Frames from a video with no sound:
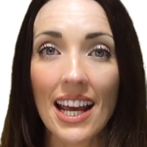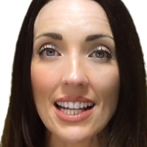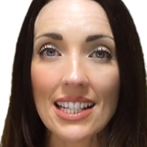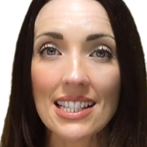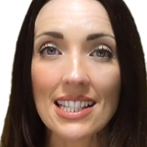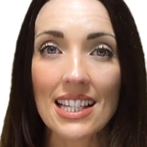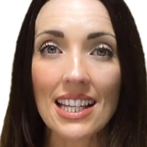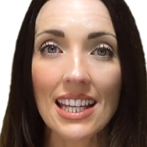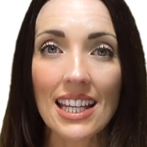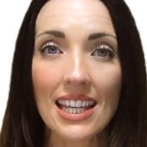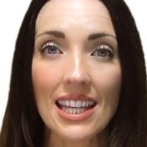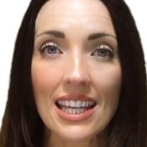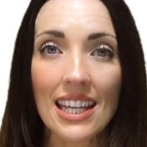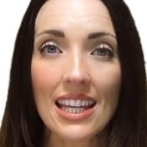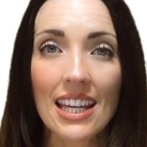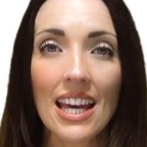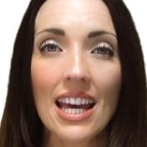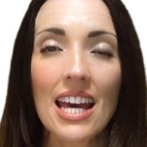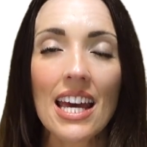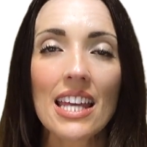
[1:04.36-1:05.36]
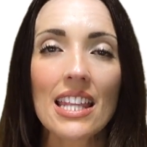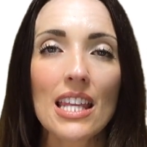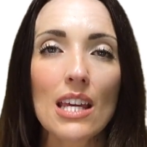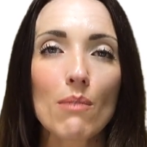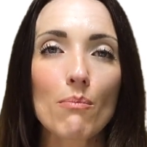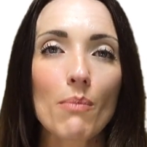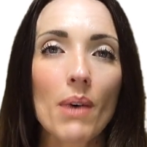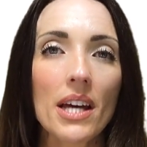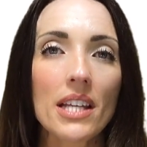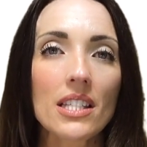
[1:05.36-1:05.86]
NCE,
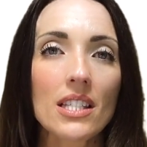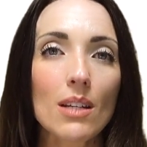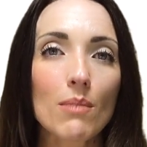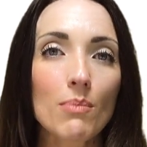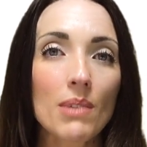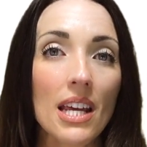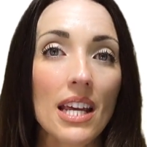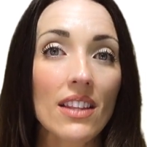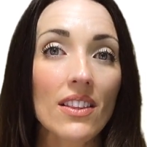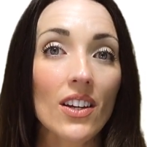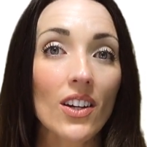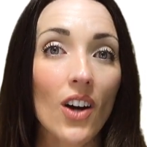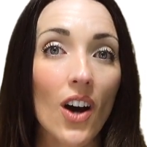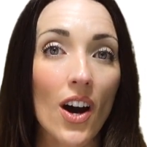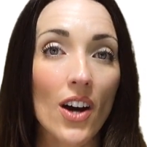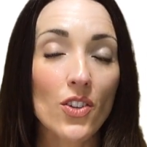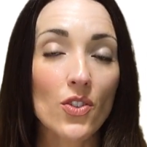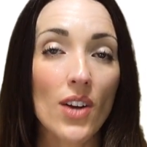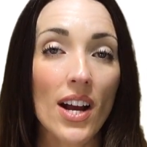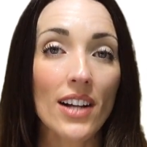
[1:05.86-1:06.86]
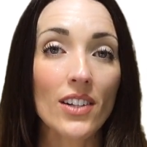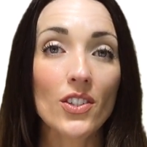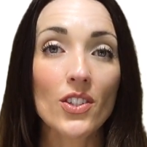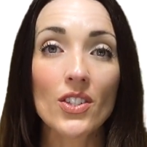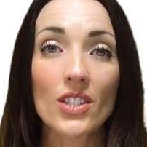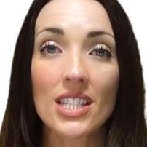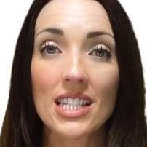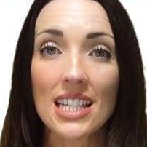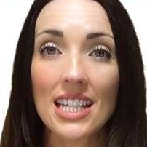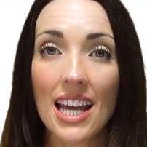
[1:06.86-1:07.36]
they must obtain the
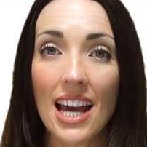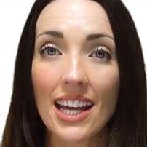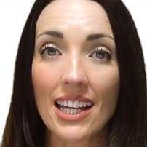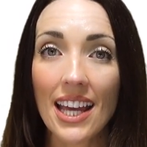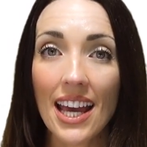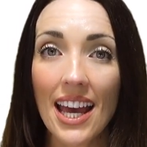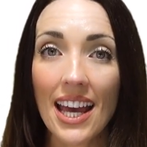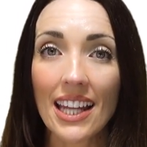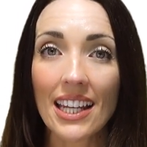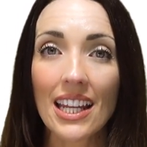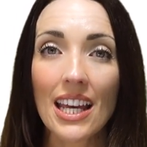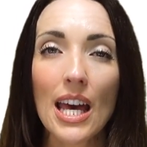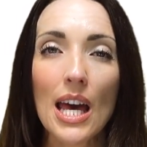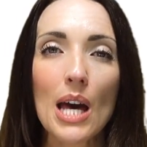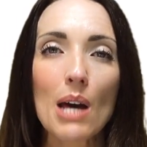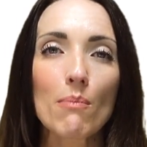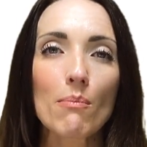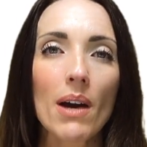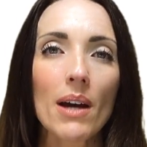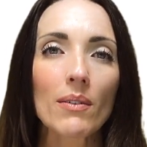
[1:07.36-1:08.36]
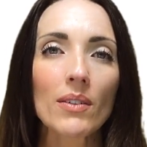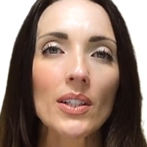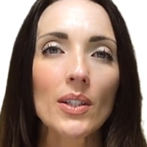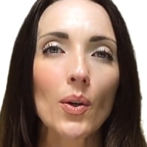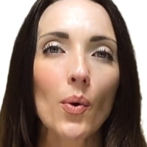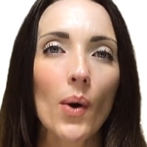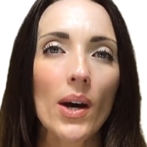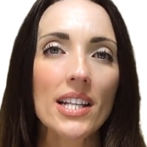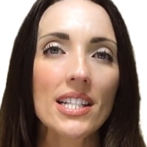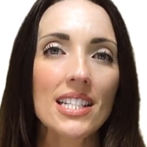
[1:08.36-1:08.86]
contractor's TIN by
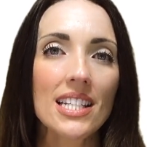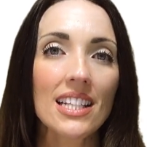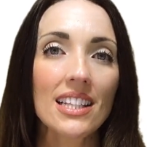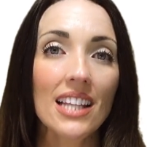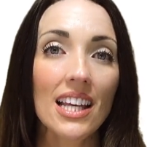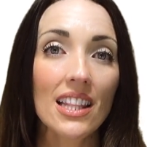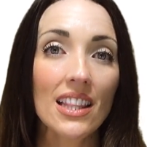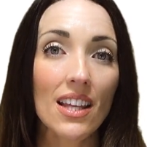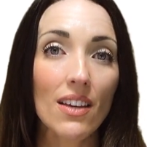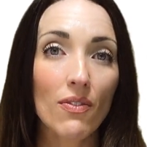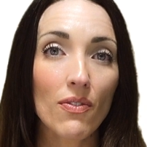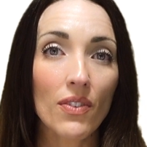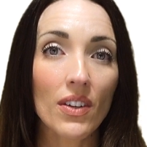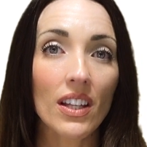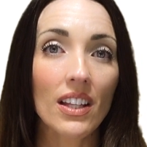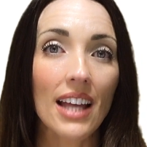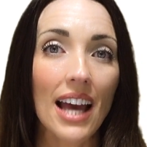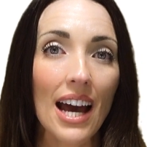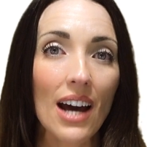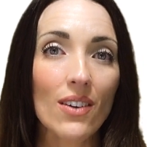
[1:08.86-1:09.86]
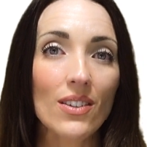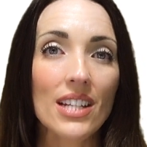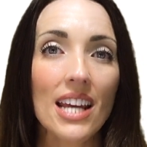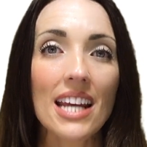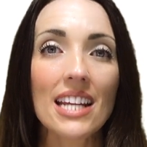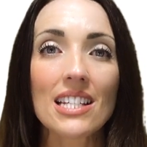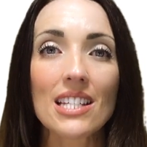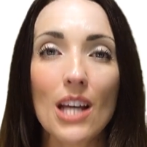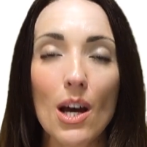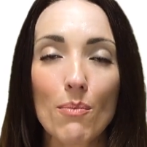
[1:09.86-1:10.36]
requesting that they fill out
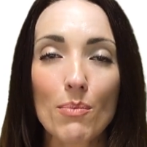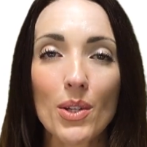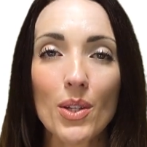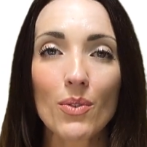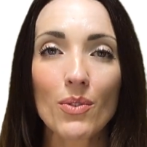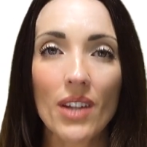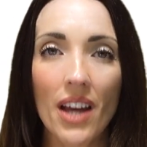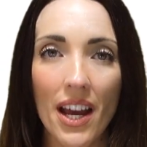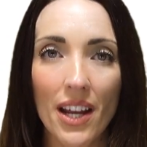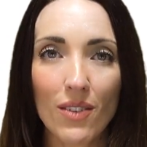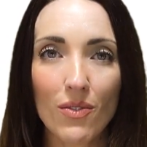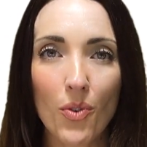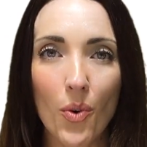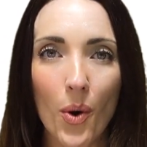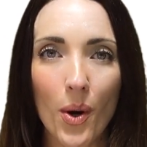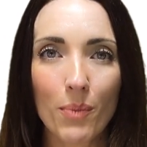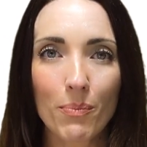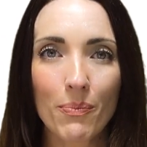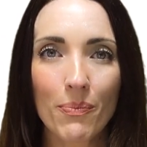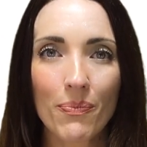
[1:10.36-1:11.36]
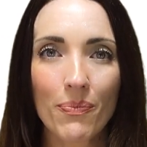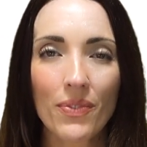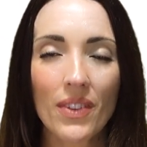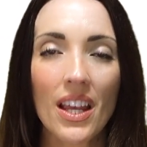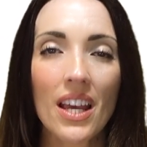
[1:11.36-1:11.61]
a W-9 form.